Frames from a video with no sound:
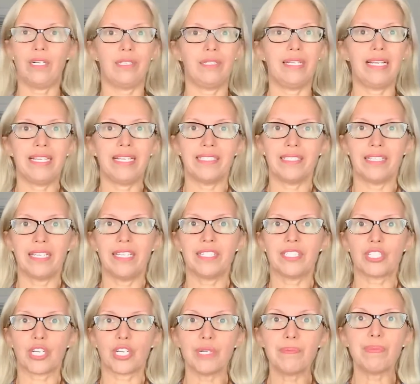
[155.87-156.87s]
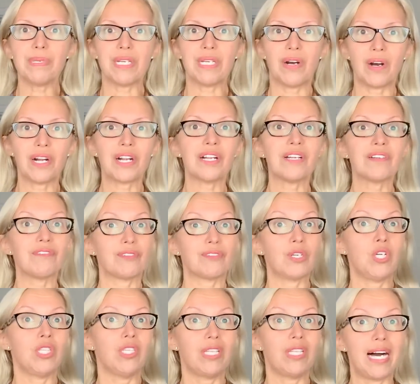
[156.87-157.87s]
And it's going to be hard for
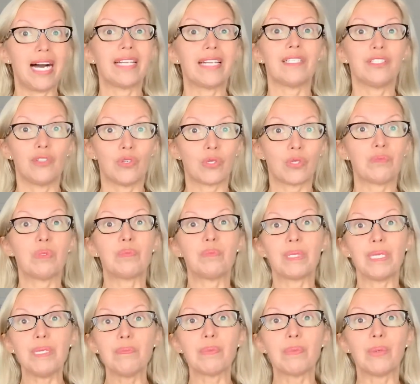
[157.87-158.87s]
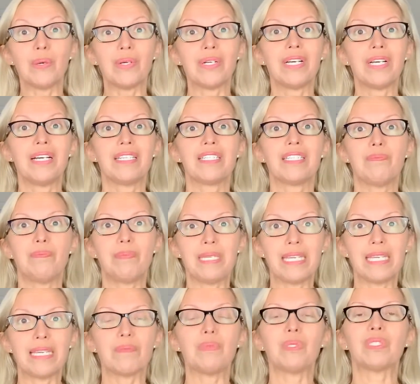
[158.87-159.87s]
a lot of normal people to
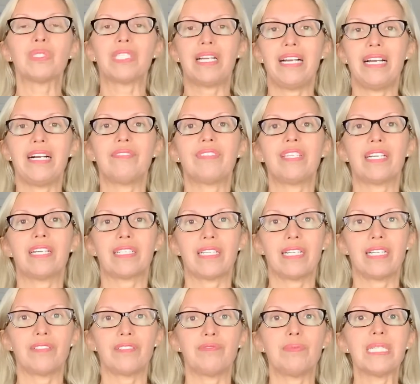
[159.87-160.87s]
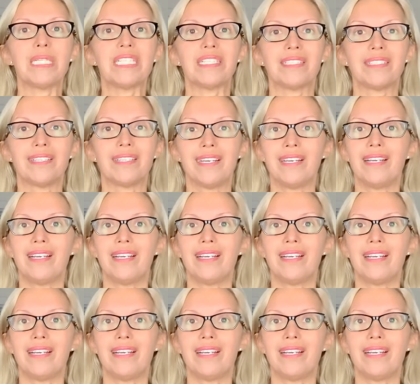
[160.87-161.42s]
be able to have that kind of money,